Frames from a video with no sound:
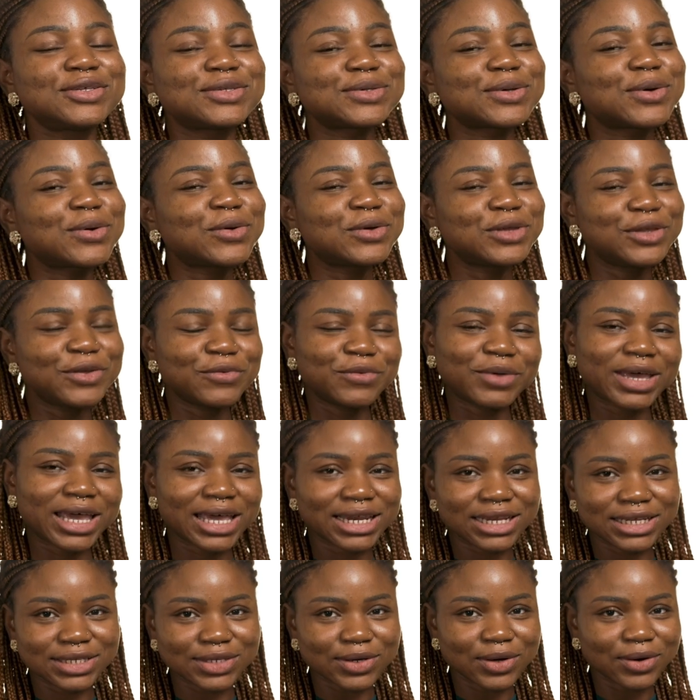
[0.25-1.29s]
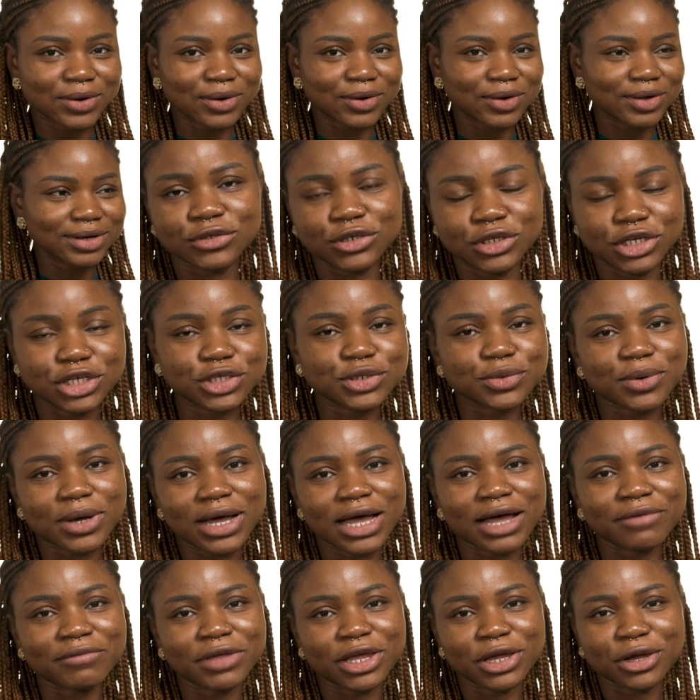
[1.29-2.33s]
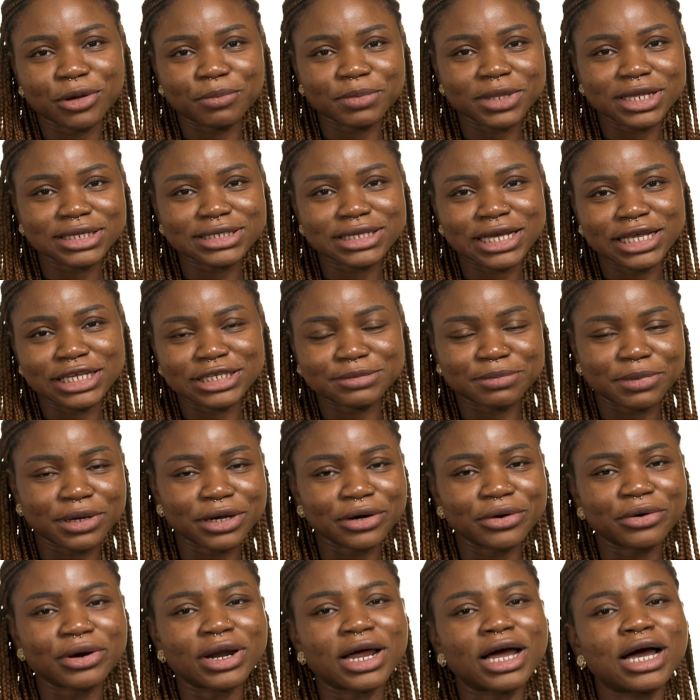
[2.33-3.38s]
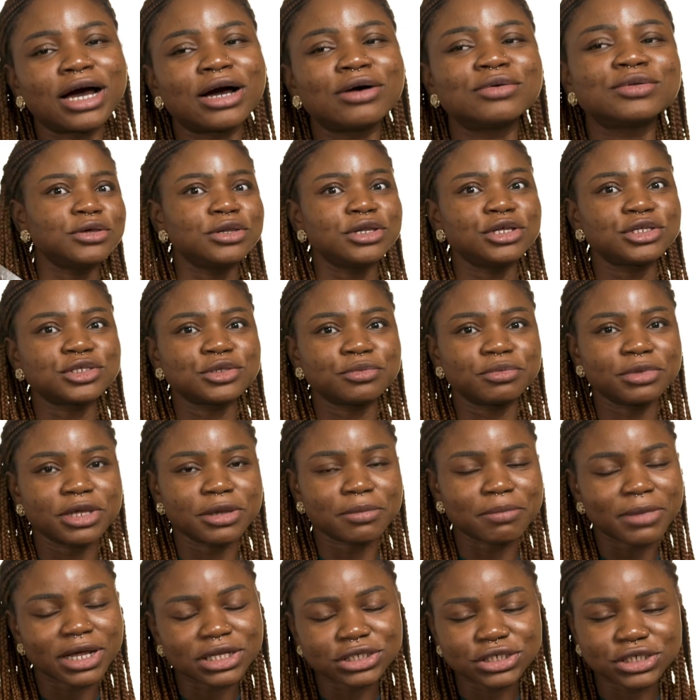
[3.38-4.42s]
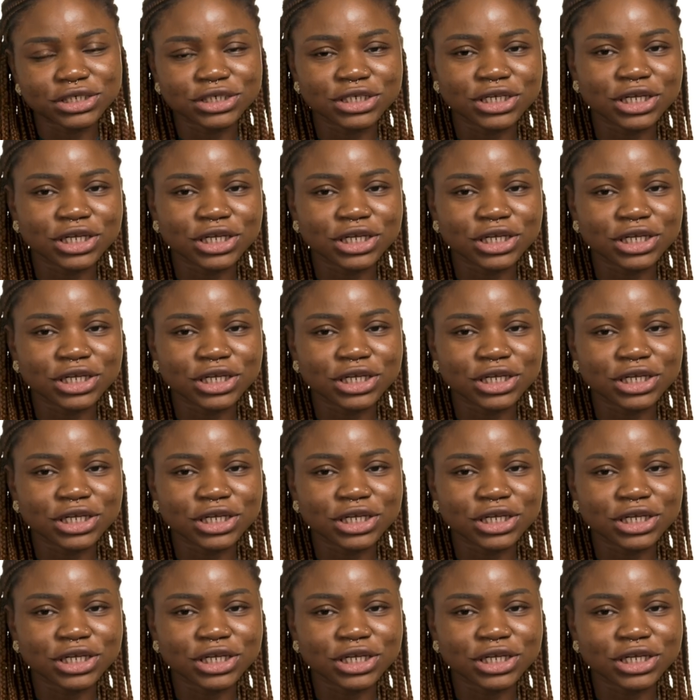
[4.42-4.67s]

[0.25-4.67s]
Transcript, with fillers: So if you've heard this all, you need to have a computer science background, you need to be a math